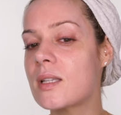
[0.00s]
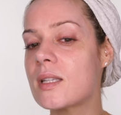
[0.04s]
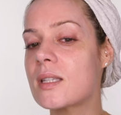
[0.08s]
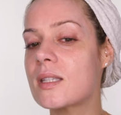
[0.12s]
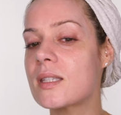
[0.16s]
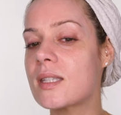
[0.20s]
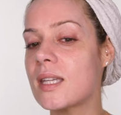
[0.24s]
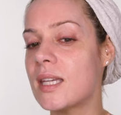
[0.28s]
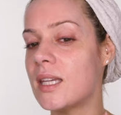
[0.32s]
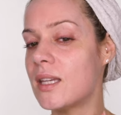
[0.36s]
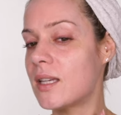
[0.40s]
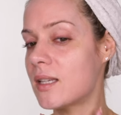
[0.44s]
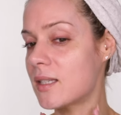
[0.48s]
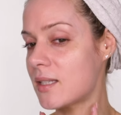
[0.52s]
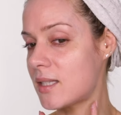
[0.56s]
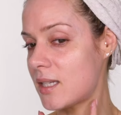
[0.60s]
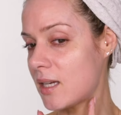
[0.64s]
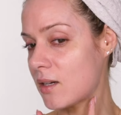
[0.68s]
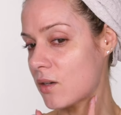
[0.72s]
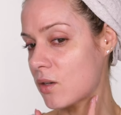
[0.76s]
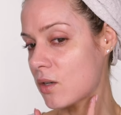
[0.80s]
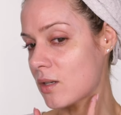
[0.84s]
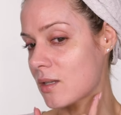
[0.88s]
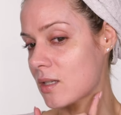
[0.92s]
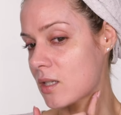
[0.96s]
So you can see
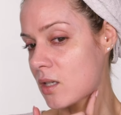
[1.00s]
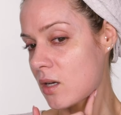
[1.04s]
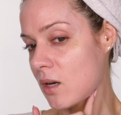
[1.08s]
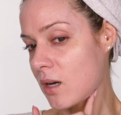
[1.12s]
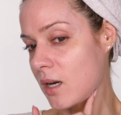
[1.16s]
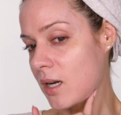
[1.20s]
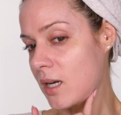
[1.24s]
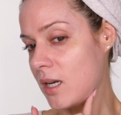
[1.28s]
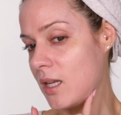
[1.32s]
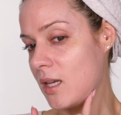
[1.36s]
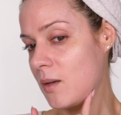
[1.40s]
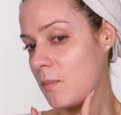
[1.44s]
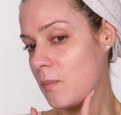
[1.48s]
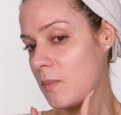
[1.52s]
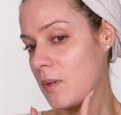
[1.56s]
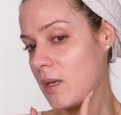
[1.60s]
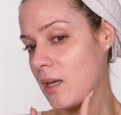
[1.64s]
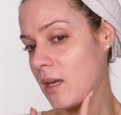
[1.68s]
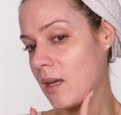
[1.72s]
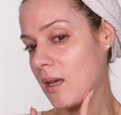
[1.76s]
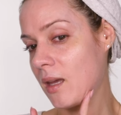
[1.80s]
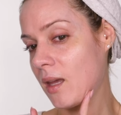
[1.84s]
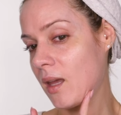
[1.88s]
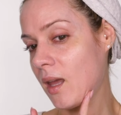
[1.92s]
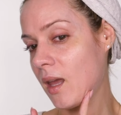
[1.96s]
I've got a tiny
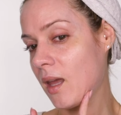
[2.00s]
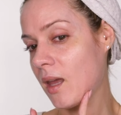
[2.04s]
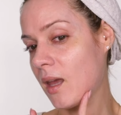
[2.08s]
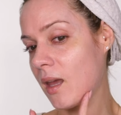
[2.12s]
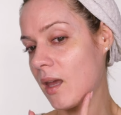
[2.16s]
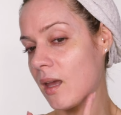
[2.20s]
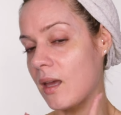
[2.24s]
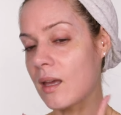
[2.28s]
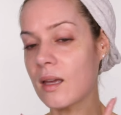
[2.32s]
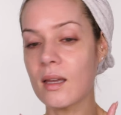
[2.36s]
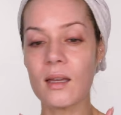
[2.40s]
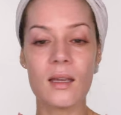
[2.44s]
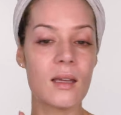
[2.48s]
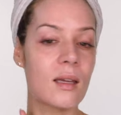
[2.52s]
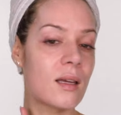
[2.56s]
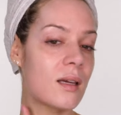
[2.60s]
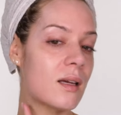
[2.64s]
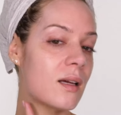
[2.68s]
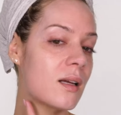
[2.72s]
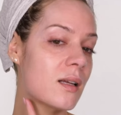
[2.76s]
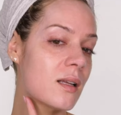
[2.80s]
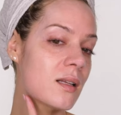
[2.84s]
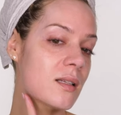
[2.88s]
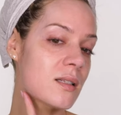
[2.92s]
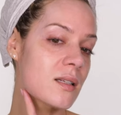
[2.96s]
bit here
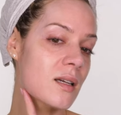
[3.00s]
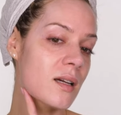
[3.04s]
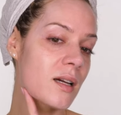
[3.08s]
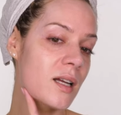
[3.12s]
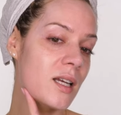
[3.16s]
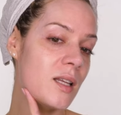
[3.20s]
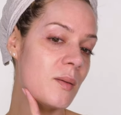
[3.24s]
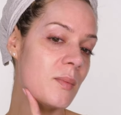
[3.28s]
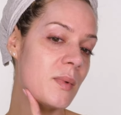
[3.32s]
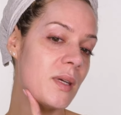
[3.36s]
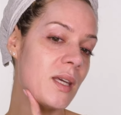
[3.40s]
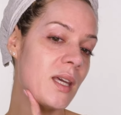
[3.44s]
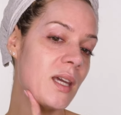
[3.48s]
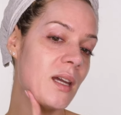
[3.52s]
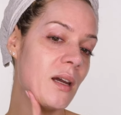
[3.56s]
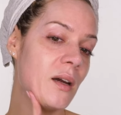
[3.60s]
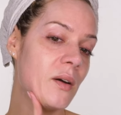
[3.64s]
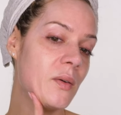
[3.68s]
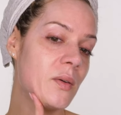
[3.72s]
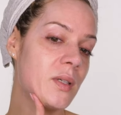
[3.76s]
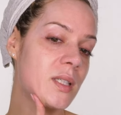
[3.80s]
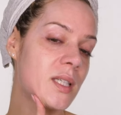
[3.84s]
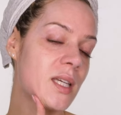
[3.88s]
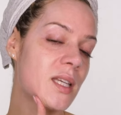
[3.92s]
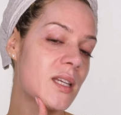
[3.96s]
and a tiny bit here. I
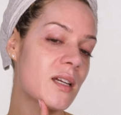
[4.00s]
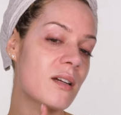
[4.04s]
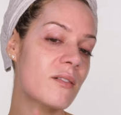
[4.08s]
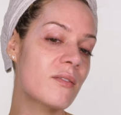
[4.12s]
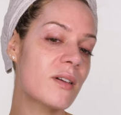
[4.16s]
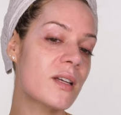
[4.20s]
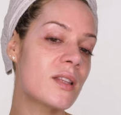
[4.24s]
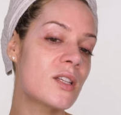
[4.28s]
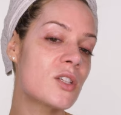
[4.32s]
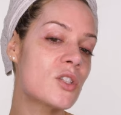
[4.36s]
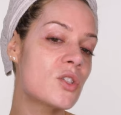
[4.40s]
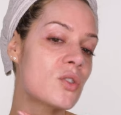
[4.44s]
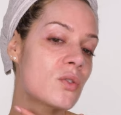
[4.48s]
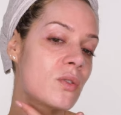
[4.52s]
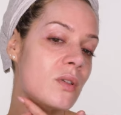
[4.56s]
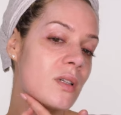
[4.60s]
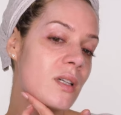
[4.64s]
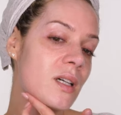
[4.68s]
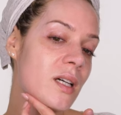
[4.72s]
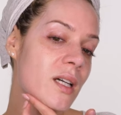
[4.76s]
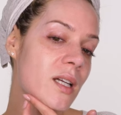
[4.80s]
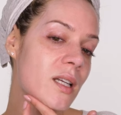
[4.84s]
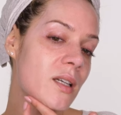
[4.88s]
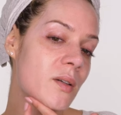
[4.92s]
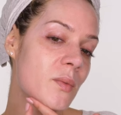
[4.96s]
always get it around the
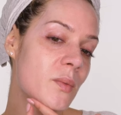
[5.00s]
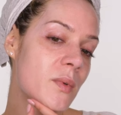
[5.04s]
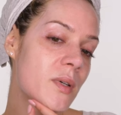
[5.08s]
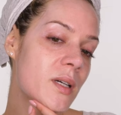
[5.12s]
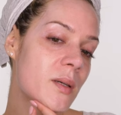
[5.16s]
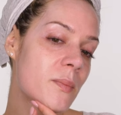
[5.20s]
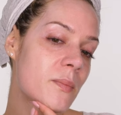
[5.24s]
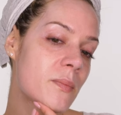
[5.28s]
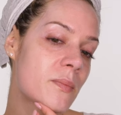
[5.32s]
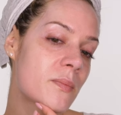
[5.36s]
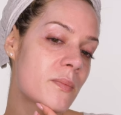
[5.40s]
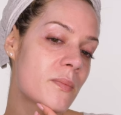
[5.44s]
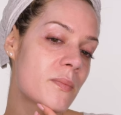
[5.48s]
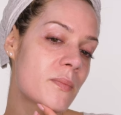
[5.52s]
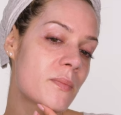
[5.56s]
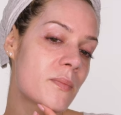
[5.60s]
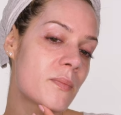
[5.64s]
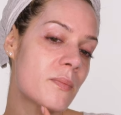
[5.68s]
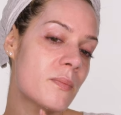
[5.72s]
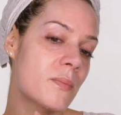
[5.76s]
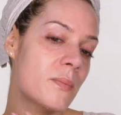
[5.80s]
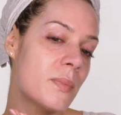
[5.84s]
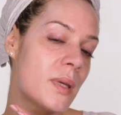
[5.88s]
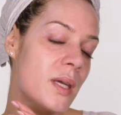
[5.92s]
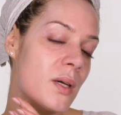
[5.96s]
jawline where it
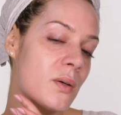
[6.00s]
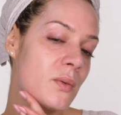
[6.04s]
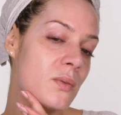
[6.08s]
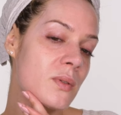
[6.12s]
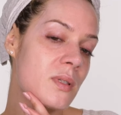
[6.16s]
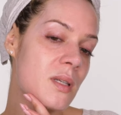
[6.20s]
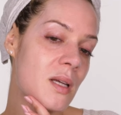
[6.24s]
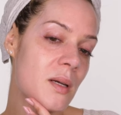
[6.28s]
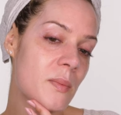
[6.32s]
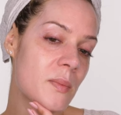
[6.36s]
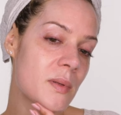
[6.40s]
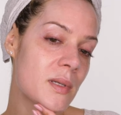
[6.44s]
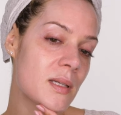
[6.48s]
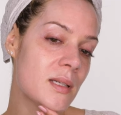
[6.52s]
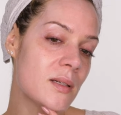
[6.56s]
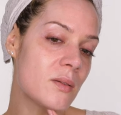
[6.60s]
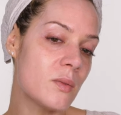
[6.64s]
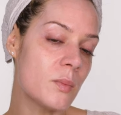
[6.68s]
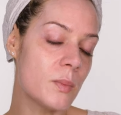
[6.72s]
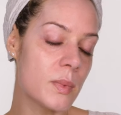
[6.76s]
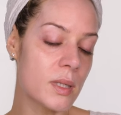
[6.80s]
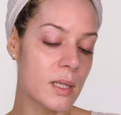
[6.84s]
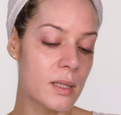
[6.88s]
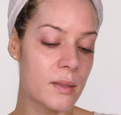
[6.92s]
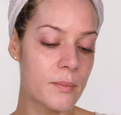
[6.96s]
peels up a little
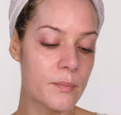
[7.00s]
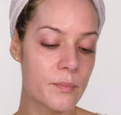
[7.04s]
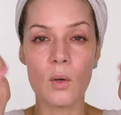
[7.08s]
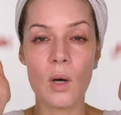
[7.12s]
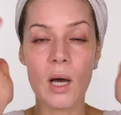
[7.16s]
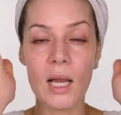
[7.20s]
bit.